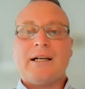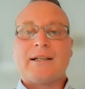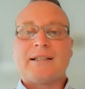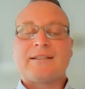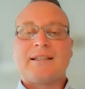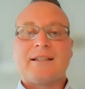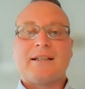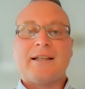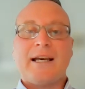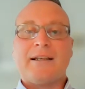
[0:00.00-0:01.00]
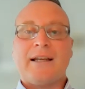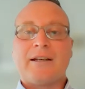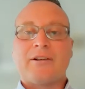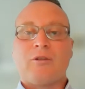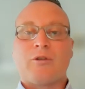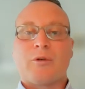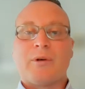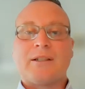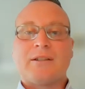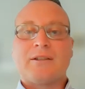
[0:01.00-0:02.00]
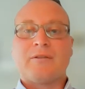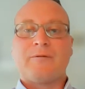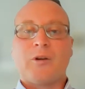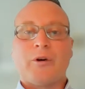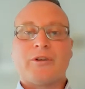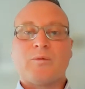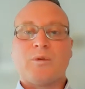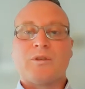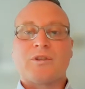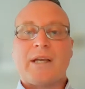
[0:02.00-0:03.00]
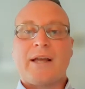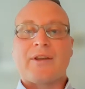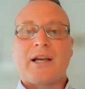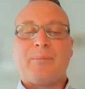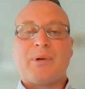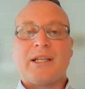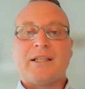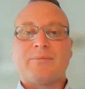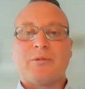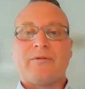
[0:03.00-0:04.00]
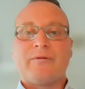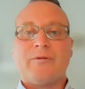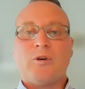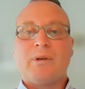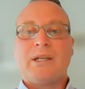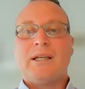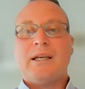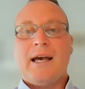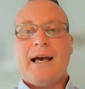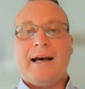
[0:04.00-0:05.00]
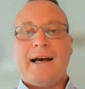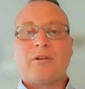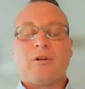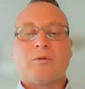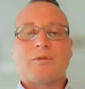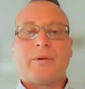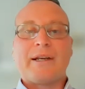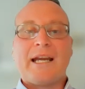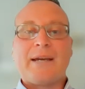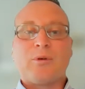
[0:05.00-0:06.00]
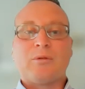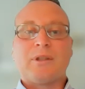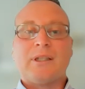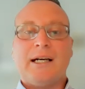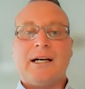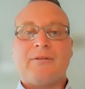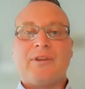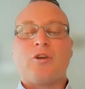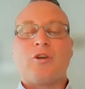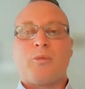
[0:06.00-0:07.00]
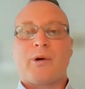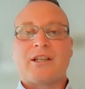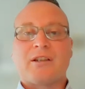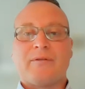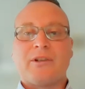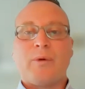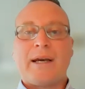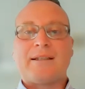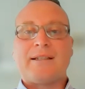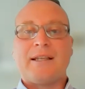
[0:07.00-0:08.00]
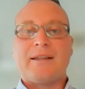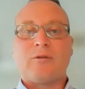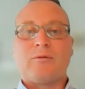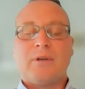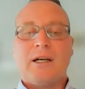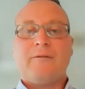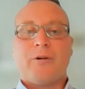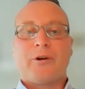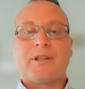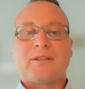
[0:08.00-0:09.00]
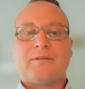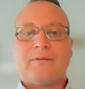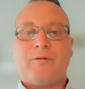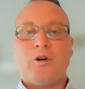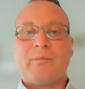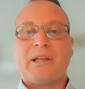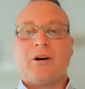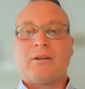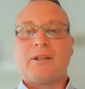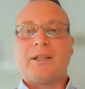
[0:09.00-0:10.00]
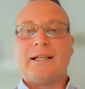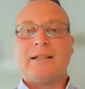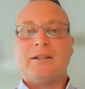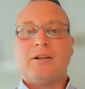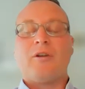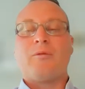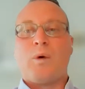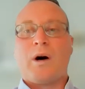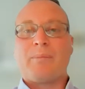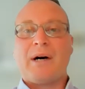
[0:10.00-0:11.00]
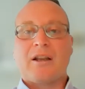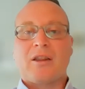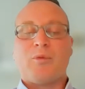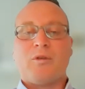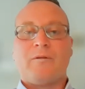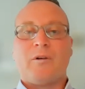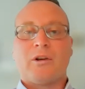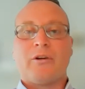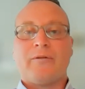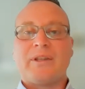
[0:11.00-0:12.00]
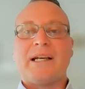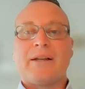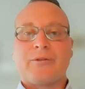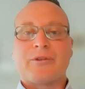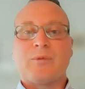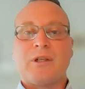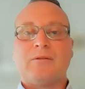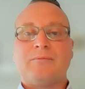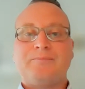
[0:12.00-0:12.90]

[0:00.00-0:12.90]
consistent and congruent sort of flow towards how the company is moving forward. And it'll also enable the incorporation of a new entity that'll focus firmly on one part of the portfolio over the other as well.